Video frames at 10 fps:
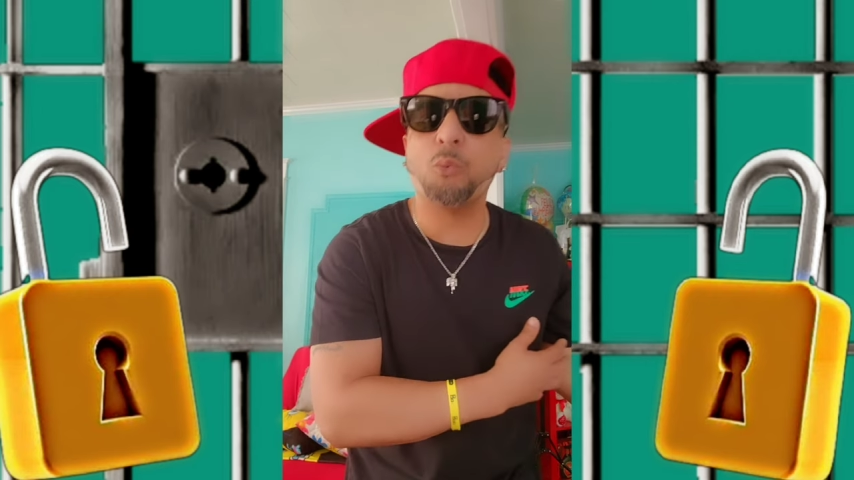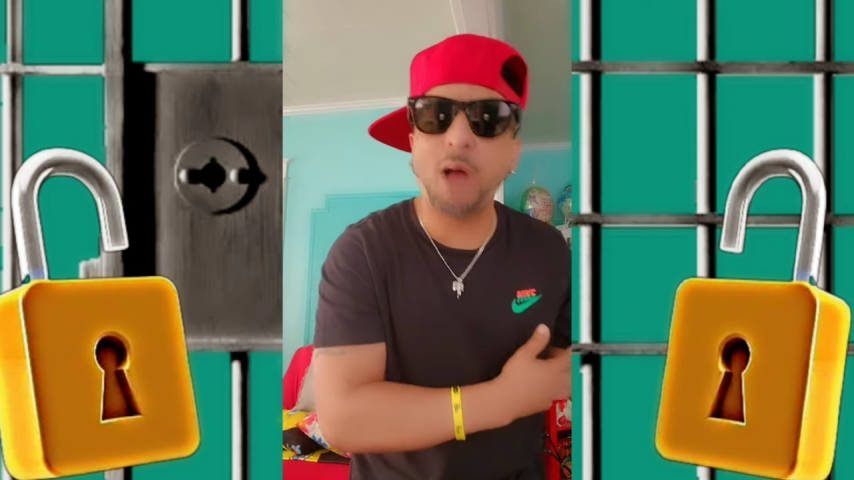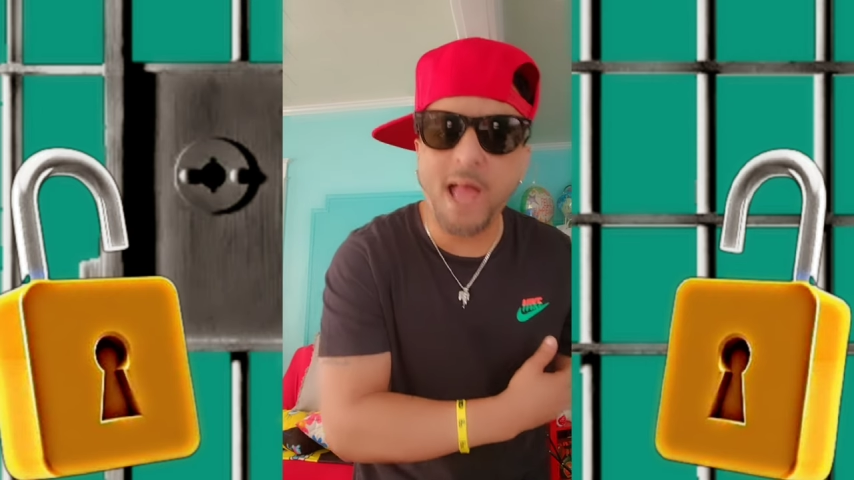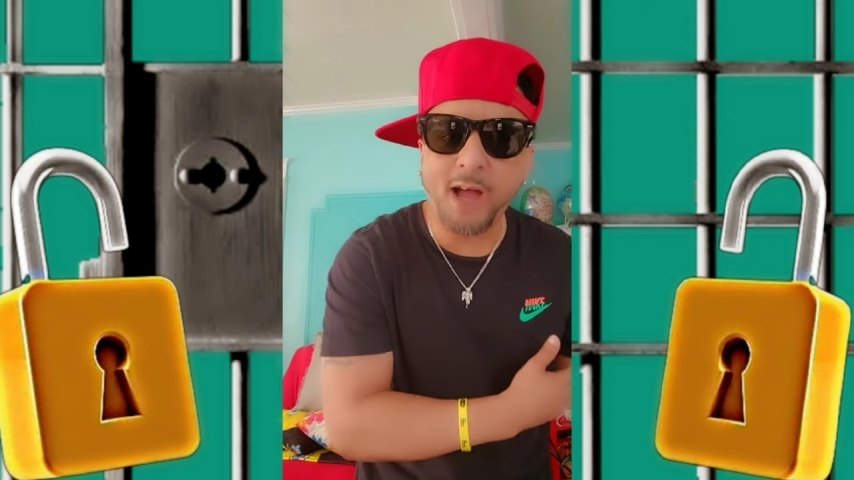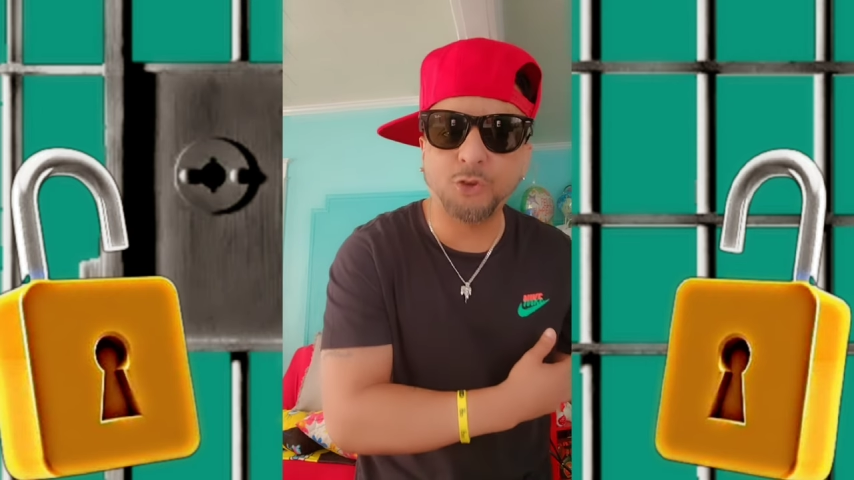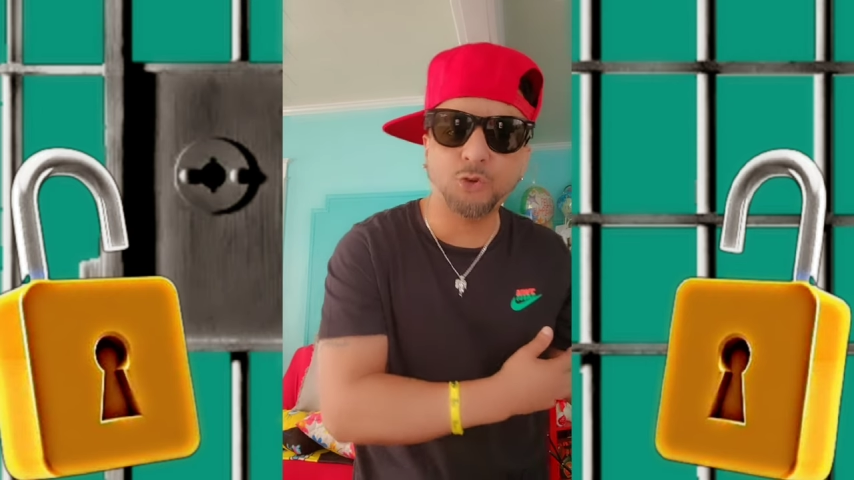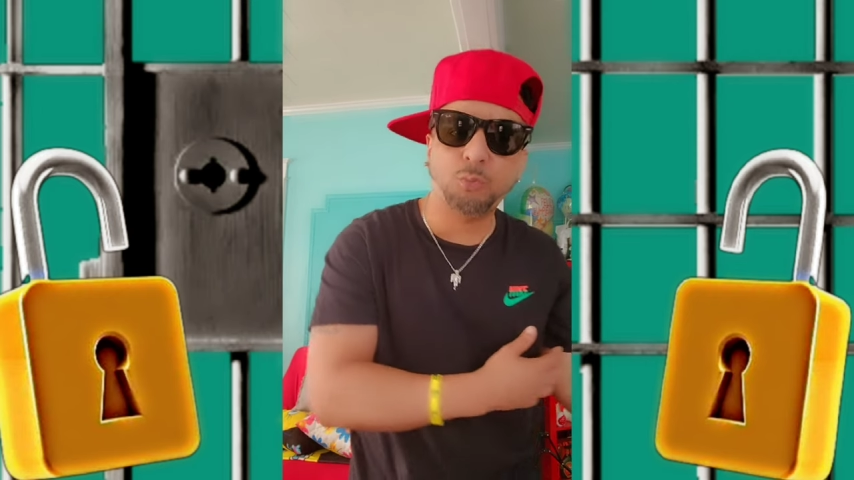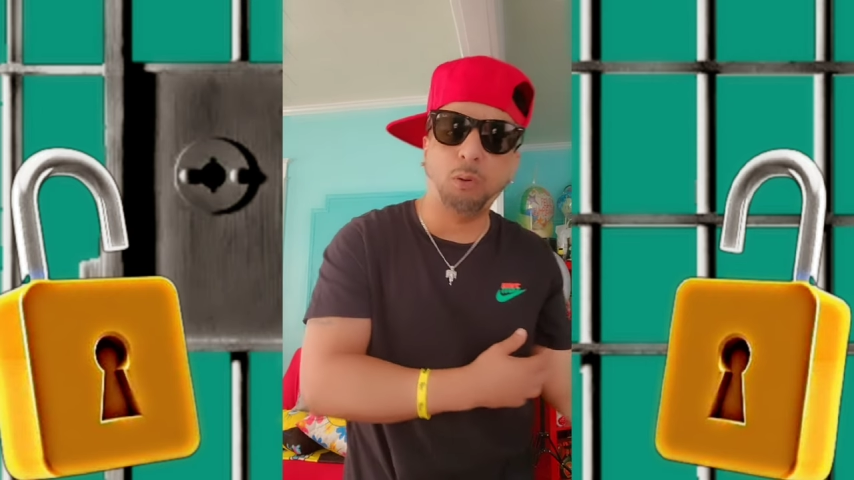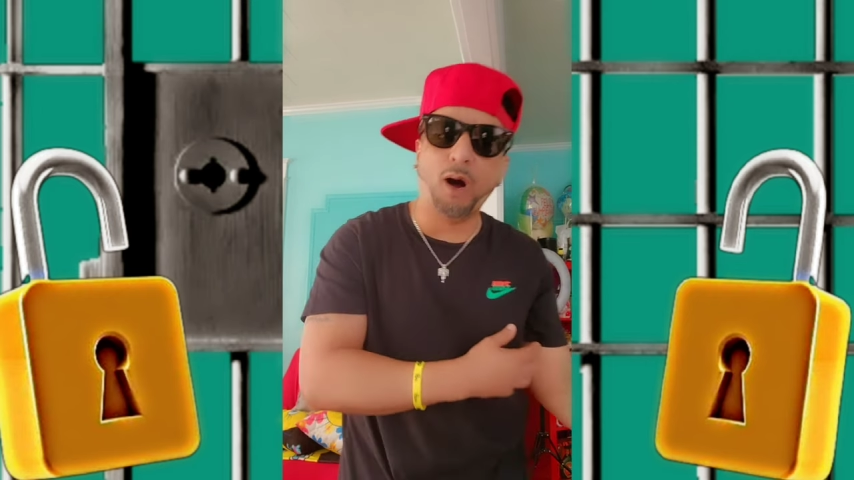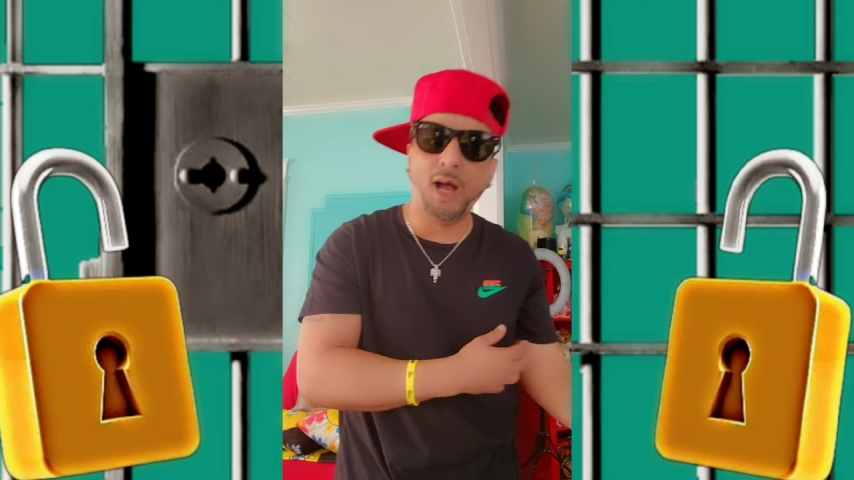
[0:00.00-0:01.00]
wow you,
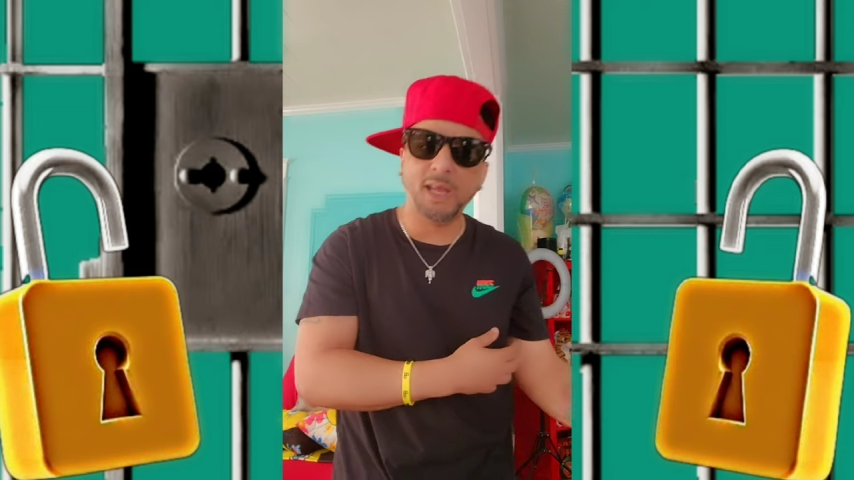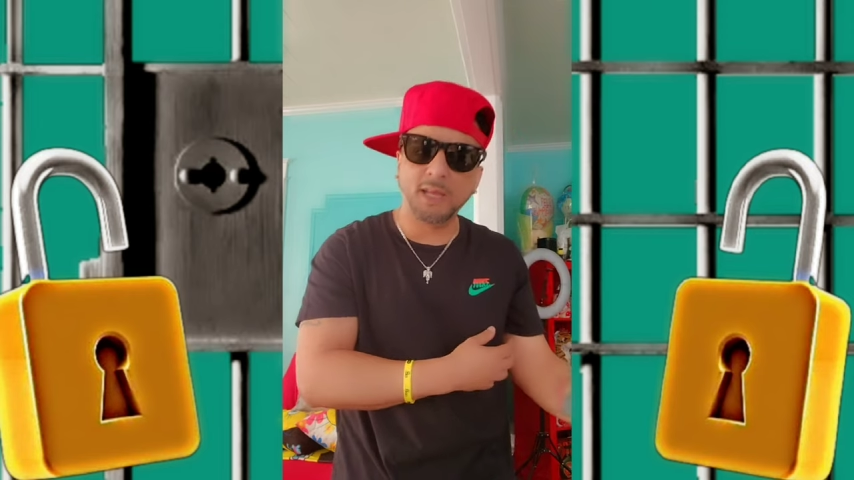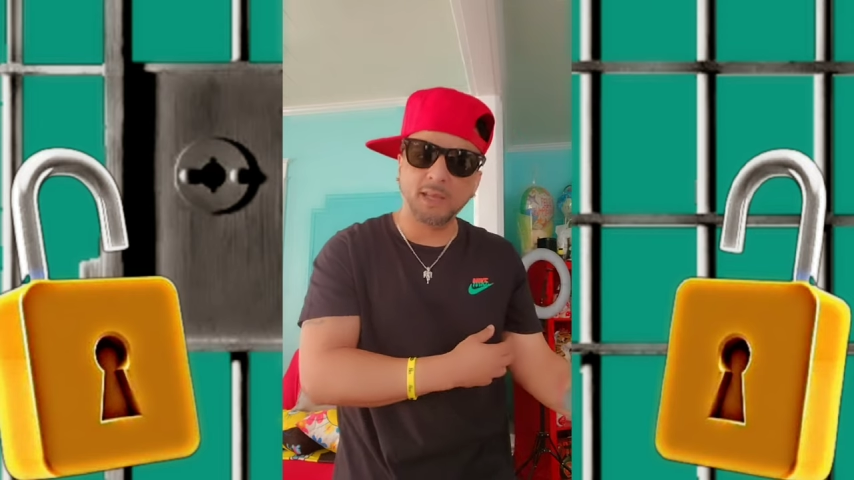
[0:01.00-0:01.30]
boy.